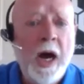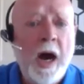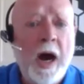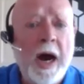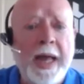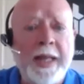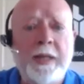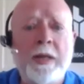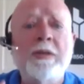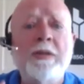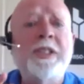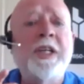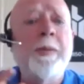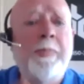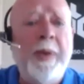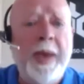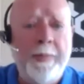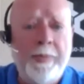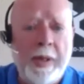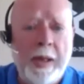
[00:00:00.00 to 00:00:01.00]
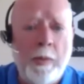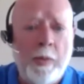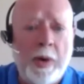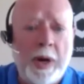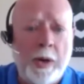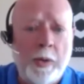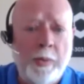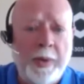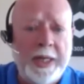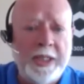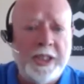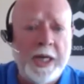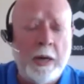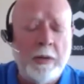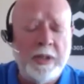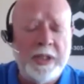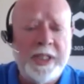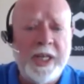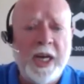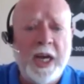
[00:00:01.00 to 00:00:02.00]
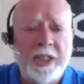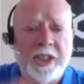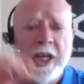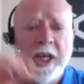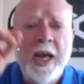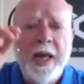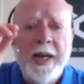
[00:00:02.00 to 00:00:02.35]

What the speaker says: All right, those are the people I want to reach out and touch.